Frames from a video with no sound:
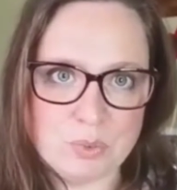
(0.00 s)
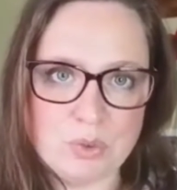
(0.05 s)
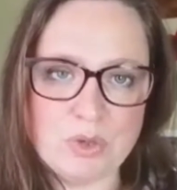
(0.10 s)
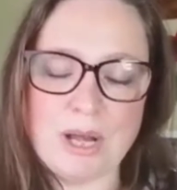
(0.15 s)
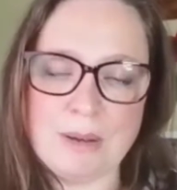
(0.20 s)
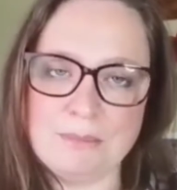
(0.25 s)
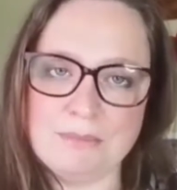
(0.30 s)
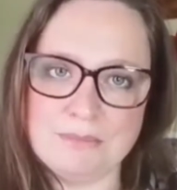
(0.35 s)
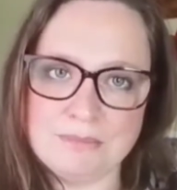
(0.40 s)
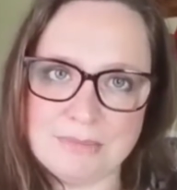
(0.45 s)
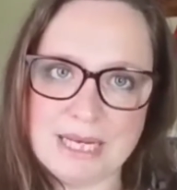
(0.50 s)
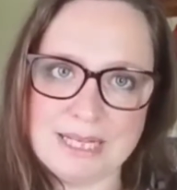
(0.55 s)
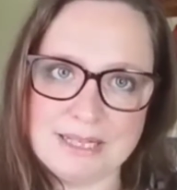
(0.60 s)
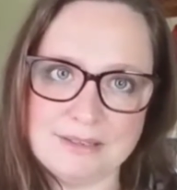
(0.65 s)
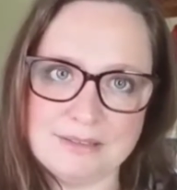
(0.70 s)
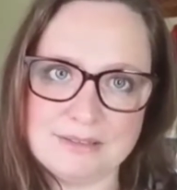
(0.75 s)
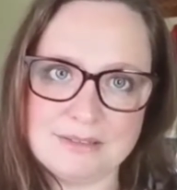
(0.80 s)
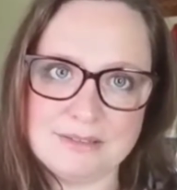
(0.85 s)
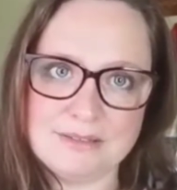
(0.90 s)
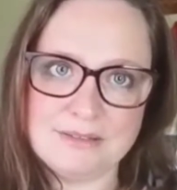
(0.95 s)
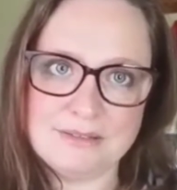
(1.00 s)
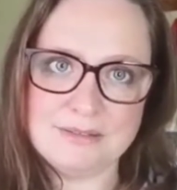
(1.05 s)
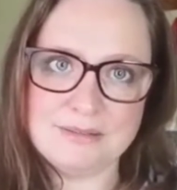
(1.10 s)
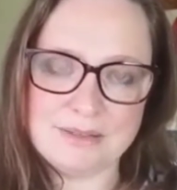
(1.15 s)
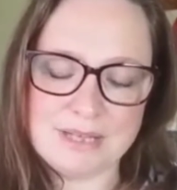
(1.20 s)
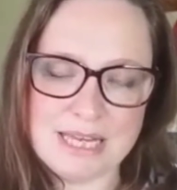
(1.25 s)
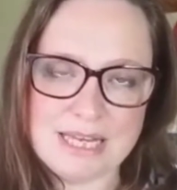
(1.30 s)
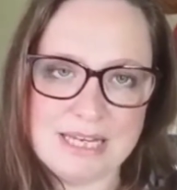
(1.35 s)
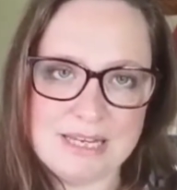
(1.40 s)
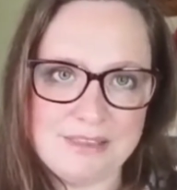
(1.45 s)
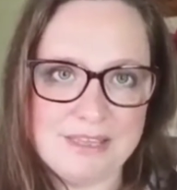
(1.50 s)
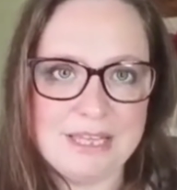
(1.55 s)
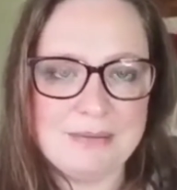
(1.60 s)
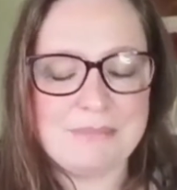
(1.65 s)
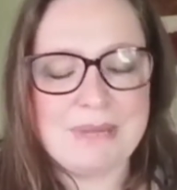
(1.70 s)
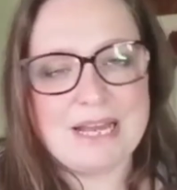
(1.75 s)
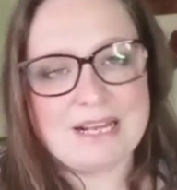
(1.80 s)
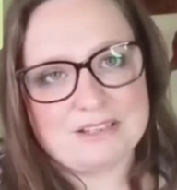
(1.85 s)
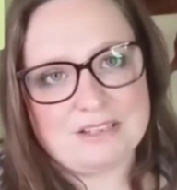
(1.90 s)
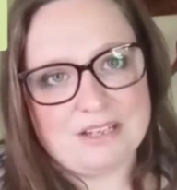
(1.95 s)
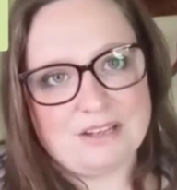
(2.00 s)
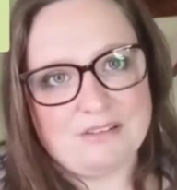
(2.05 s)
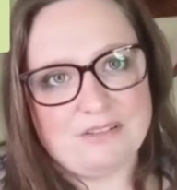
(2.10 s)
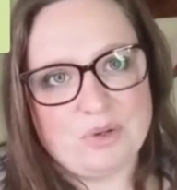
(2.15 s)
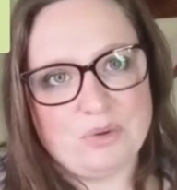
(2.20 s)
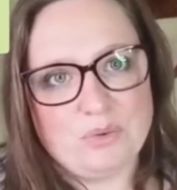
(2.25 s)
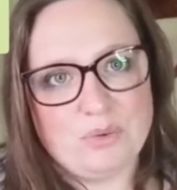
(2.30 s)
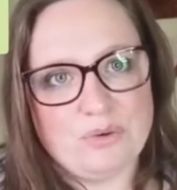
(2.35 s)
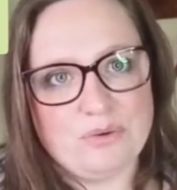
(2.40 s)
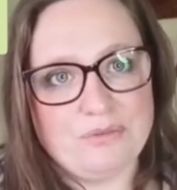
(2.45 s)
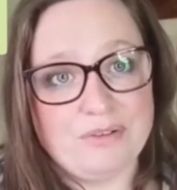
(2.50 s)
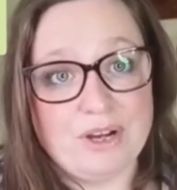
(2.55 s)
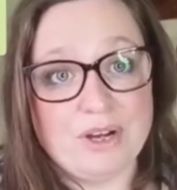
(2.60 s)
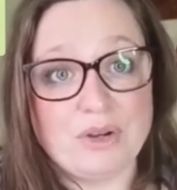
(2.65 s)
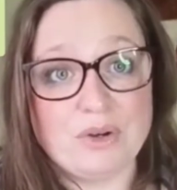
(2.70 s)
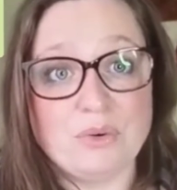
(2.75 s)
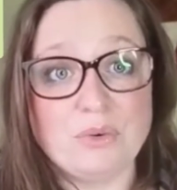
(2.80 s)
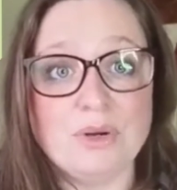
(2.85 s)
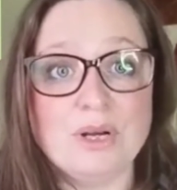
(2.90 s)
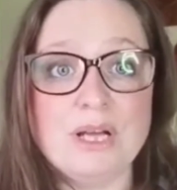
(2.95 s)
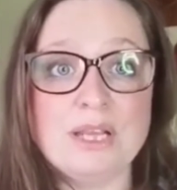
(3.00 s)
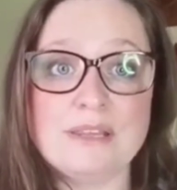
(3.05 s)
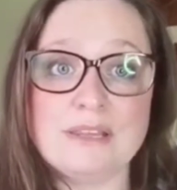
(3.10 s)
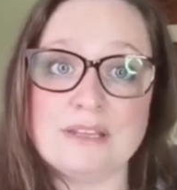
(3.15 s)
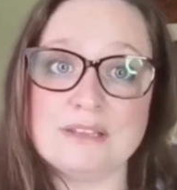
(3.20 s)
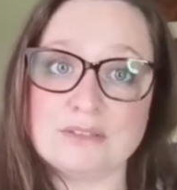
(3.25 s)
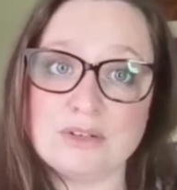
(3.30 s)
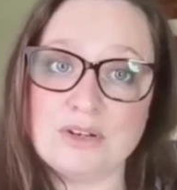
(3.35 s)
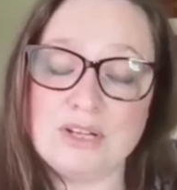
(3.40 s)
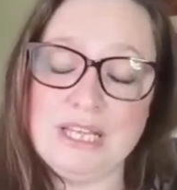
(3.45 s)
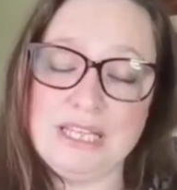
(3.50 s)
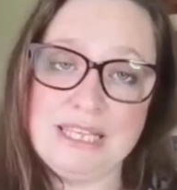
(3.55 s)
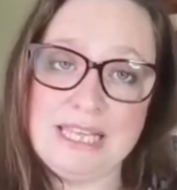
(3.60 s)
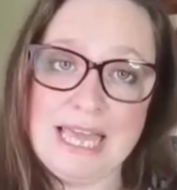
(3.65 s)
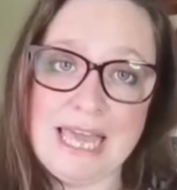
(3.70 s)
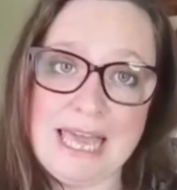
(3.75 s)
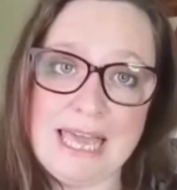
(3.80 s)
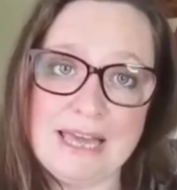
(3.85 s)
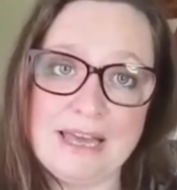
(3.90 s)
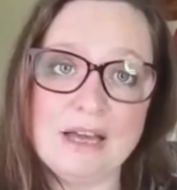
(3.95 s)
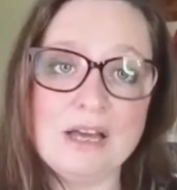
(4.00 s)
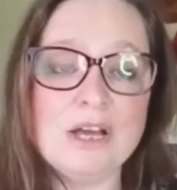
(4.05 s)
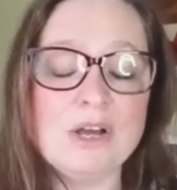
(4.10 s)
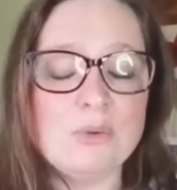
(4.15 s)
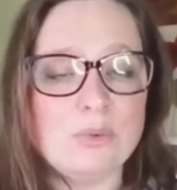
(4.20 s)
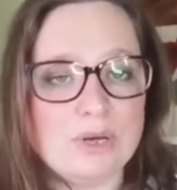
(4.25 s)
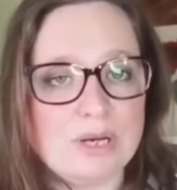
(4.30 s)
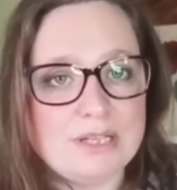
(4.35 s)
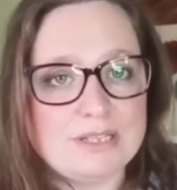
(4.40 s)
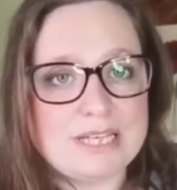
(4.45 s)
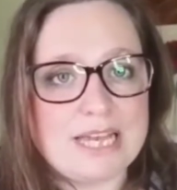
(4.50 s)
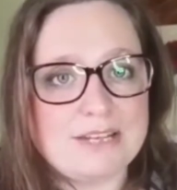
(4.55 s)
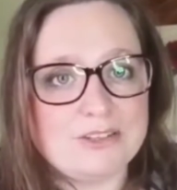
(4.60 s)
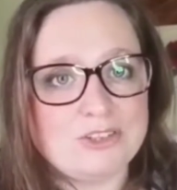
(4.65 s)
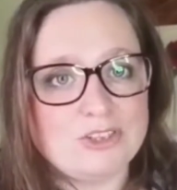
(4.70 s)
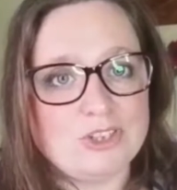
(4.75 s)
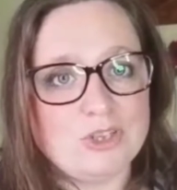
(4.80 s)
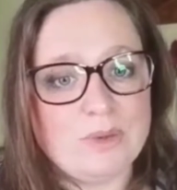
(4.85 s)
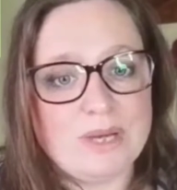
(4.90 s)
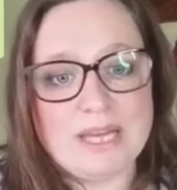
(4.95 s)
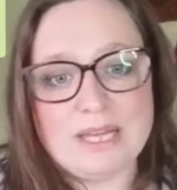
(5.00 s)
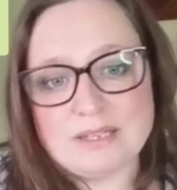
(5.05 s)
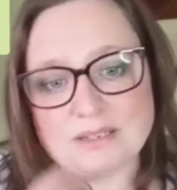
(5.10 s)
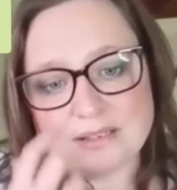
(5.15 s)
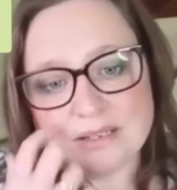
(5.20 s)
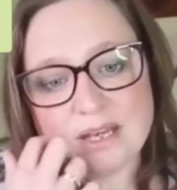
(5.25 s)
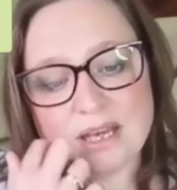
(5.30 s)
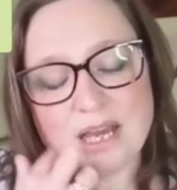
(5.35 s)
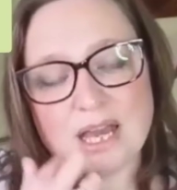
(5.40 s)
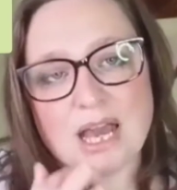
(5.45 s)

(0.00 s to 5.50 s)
will come, and anything bacterial or fungal that's in the air will attach to it.